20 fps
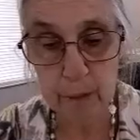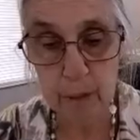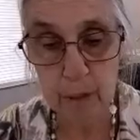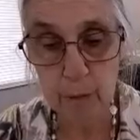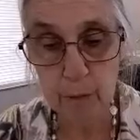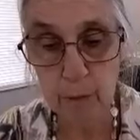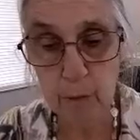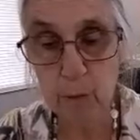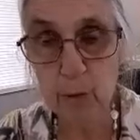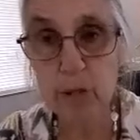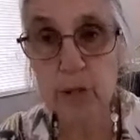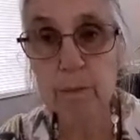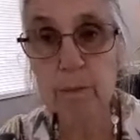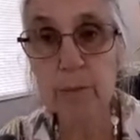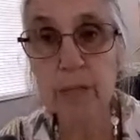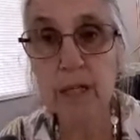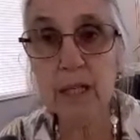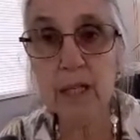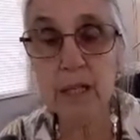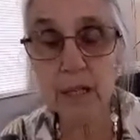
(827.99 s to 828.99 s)
For
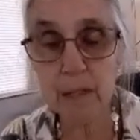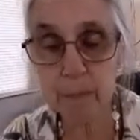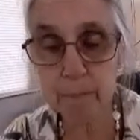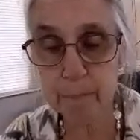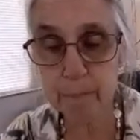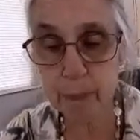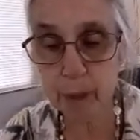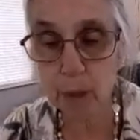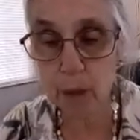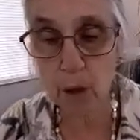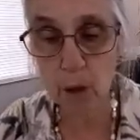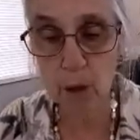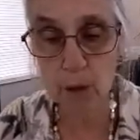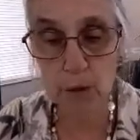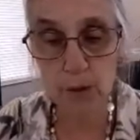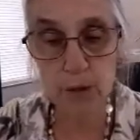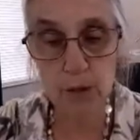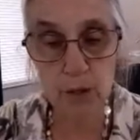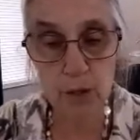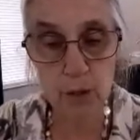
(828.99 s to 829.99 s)
dominion
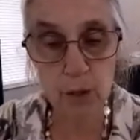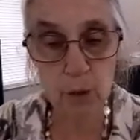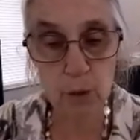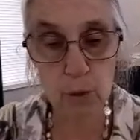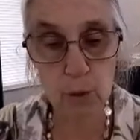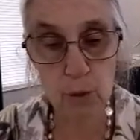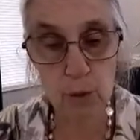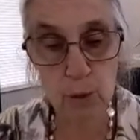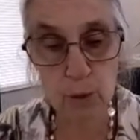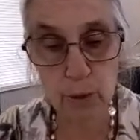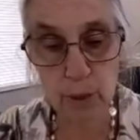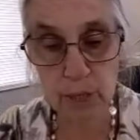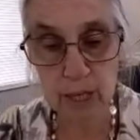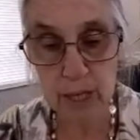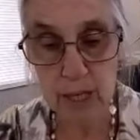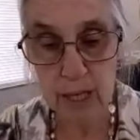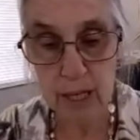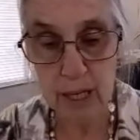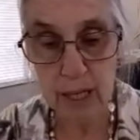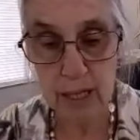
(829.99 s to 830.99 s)
belongs to the Lord,
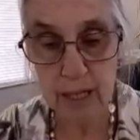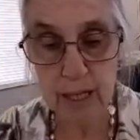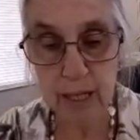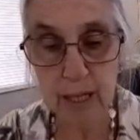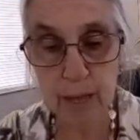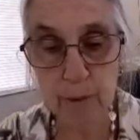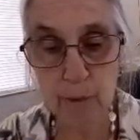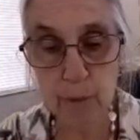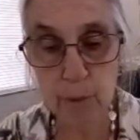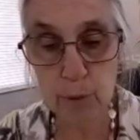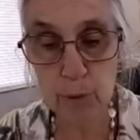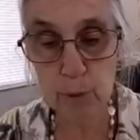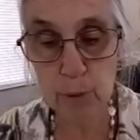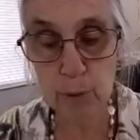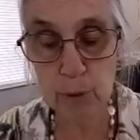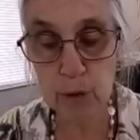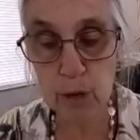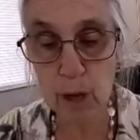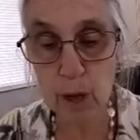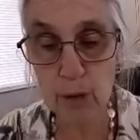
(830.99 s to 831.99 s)
and he
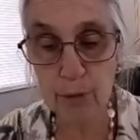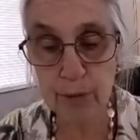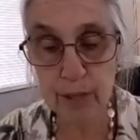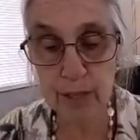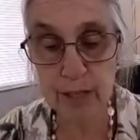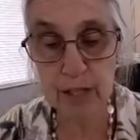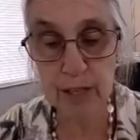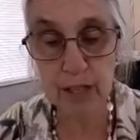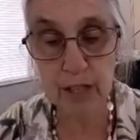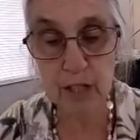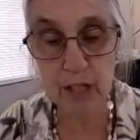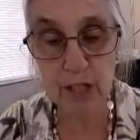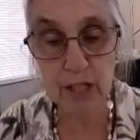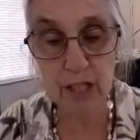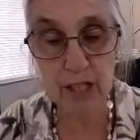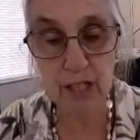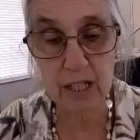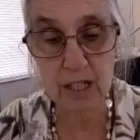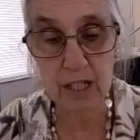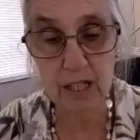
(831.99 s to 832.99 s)
rules over the
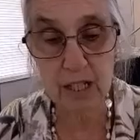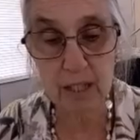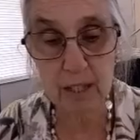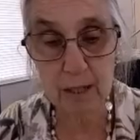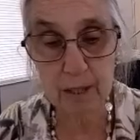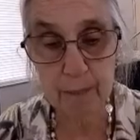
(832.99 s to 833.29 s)
nations.